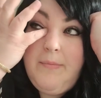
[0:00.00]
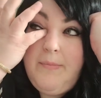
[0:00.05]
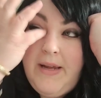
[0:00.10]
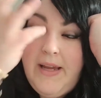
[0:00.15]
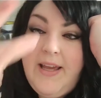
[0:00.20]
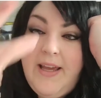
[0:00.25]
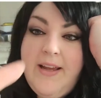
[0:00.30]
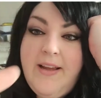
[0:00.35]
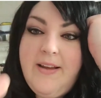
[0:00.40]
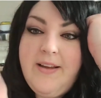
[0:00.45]

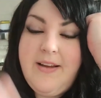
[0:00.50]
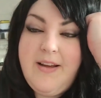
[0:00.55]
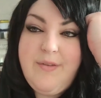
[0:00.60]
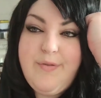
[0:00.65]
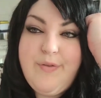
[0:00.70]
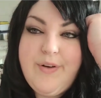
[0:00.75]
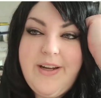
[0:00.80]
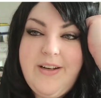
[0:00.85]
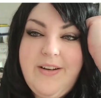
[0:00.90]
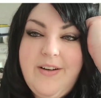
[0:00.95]
making a
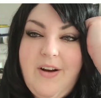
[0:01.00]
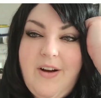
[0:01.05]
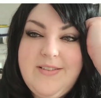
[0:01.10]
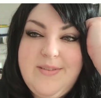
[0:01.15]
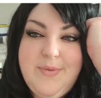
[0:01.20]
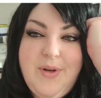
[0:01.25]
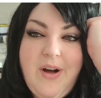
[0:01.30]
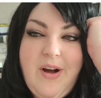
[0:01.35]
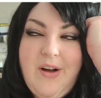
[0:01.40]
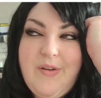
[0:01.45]
friggin'
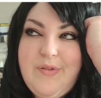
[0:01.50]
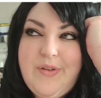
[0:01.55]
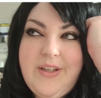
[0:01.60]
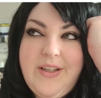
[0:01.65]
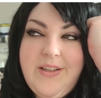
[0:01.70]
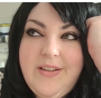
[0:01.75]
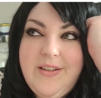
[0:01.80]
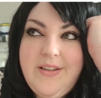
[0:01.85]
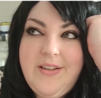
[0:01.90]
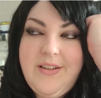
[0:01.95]
awesome
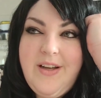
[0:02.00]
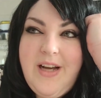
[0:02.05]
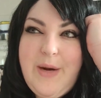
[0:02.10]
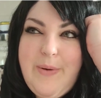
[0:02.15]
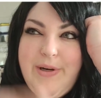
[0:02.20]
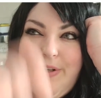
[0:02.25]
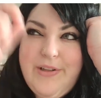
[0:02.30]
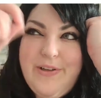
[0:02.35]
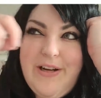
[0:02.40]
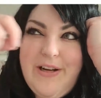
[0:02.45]
coffee.
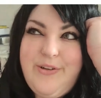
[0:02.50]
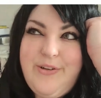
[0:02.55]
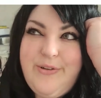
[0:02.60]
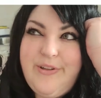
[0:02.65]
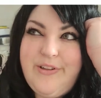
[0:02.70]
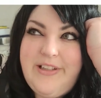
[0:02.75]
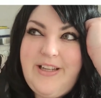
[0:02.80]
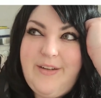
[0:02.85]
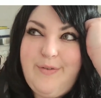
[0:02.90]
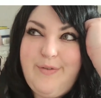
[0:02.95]
I wanna learn how to
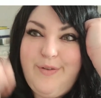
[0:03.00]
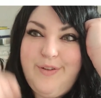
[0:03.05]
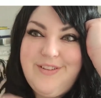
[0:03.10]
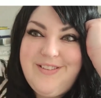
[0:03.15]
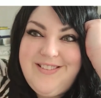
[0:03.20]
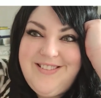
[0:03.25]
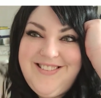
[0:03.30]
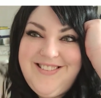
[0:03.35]
do the leaf.